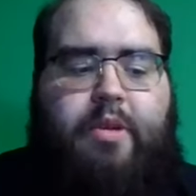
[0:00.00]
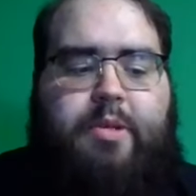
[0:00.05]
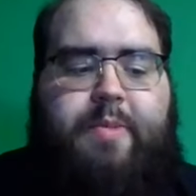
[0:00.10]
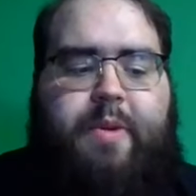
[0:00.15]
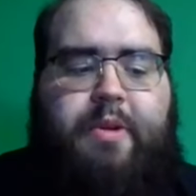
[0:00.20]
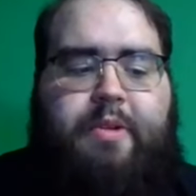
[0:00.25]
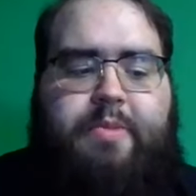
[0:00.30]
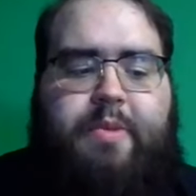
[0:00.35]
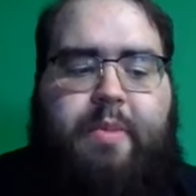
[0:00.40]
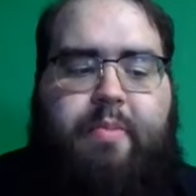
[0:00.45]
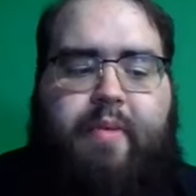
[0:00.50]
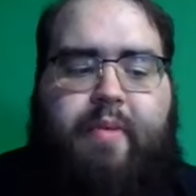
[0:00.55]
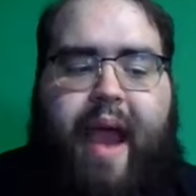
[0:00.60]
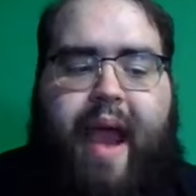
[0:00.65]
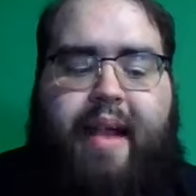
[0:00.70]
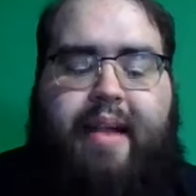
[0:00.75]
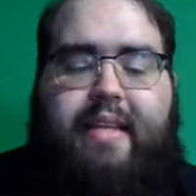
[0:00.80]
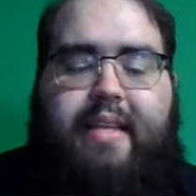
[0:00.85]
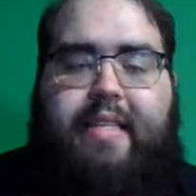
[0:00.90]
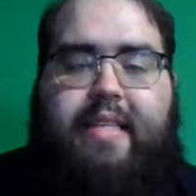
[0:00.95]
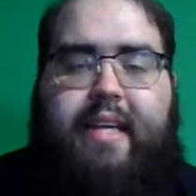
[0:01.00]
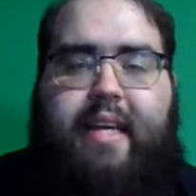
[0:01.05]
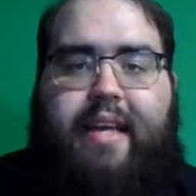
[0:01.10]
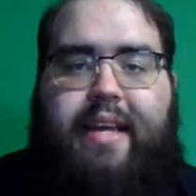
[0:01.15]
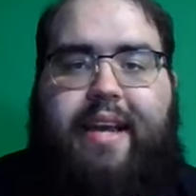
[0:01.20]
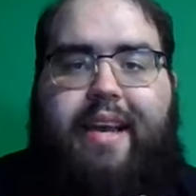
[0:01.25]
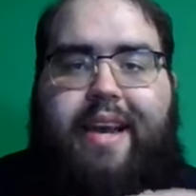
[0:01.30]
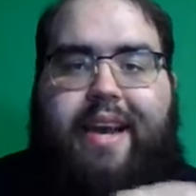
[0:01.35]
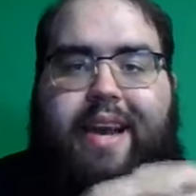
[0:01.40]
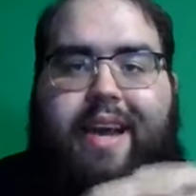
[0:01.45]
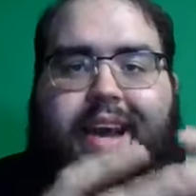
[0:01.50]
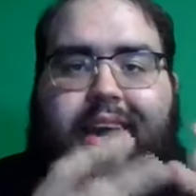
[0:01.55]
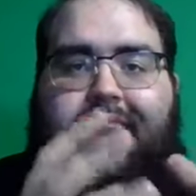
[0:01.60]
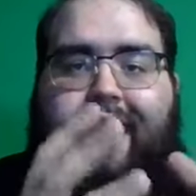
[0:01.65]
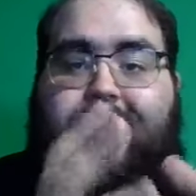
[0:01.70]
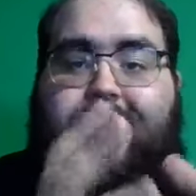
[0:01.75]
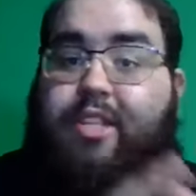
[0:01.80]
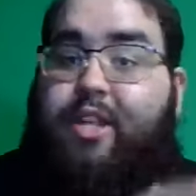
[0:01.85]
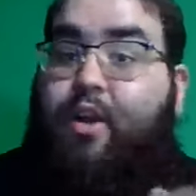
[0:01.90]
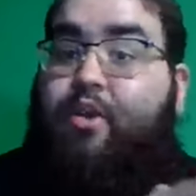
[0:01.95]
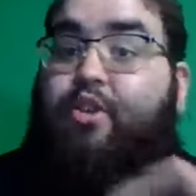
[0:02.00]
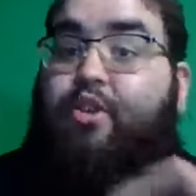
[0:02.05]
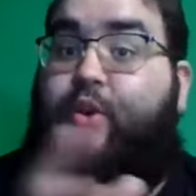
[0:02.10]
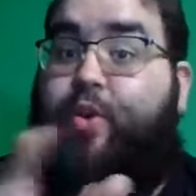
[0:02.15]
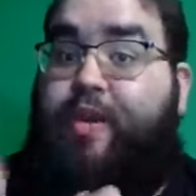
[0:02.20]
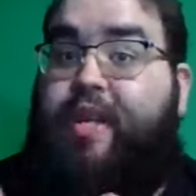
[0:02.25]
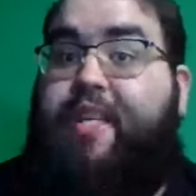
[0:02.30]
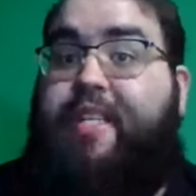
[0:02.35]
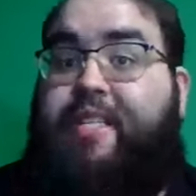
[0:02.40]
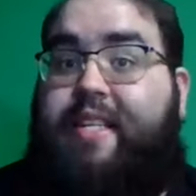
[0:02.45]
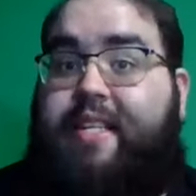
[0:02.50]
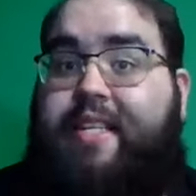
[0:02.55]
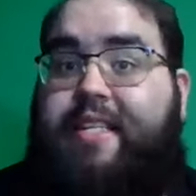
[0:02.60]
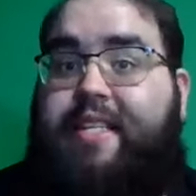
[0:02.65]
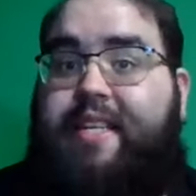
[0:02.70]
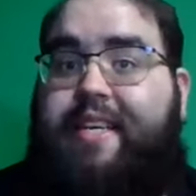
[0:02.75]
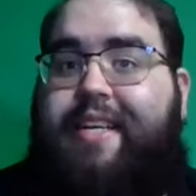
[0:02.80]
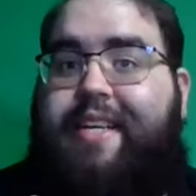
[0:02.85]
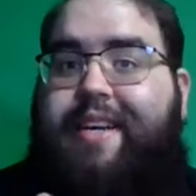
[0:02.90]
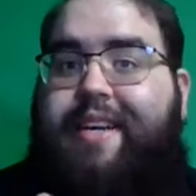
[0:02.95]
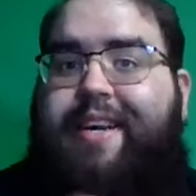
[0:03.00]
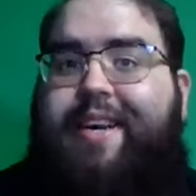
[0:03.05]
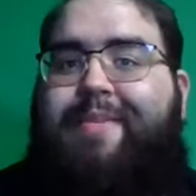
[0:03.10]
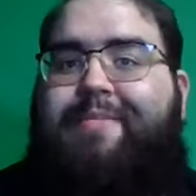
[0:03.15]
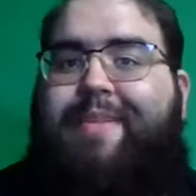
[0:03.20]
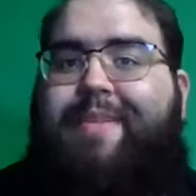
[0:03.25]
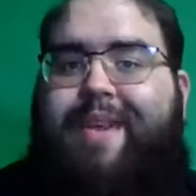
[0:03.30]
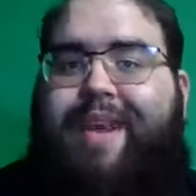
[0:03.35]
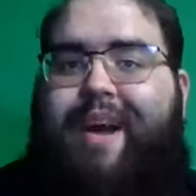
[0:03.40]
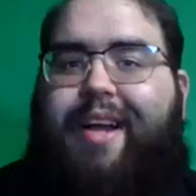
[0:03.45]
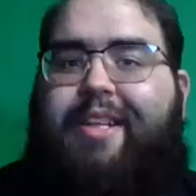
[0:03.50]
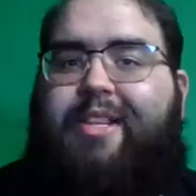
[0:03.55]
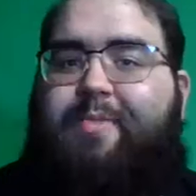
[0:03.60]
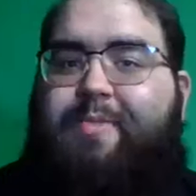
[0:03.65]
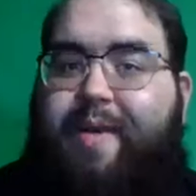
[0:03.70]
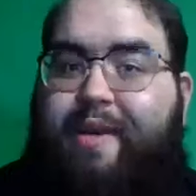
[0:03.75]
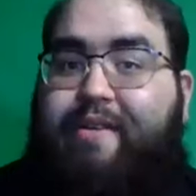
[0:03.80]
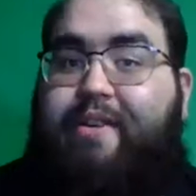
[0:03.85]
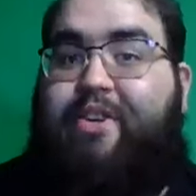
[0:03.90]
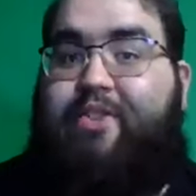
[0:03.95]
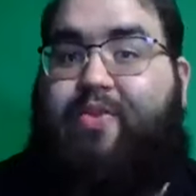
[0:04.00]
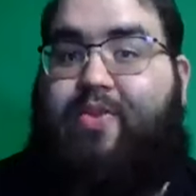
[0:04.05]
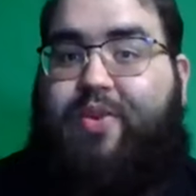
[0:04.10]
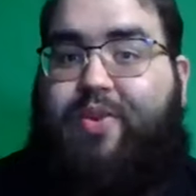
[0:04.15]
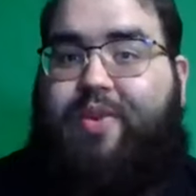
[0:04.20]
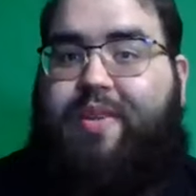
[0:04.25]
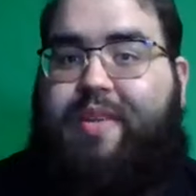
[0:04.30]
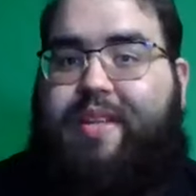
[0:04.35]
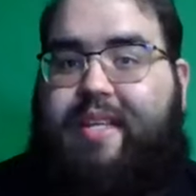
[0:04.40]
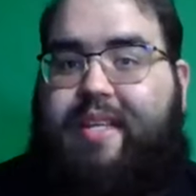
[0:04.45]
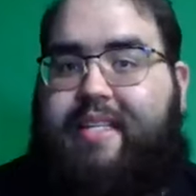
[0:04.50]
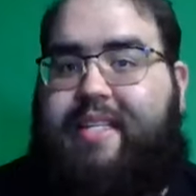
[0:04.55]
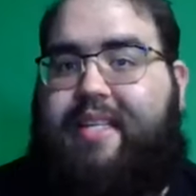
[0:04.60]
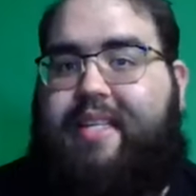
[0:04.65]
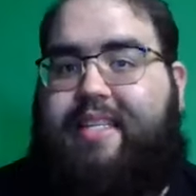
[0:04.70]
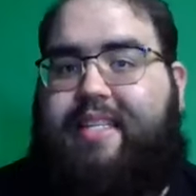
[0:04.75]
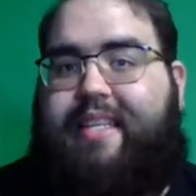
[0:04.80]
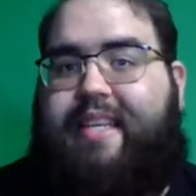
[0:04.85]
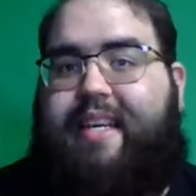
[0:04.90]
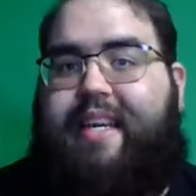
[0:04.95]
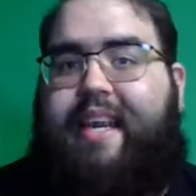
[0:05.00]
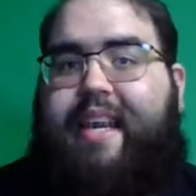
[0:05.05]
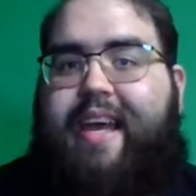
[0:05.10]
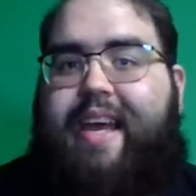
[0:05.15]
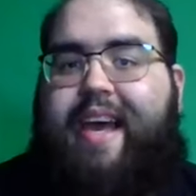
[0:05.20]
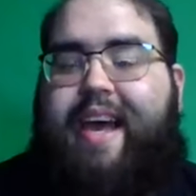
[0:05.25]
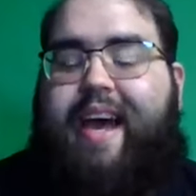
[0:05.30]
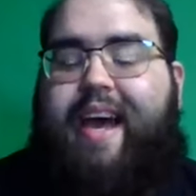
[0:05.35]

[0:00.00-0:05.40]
We're supposed to be practicing social distancing, but not spiritual distancing.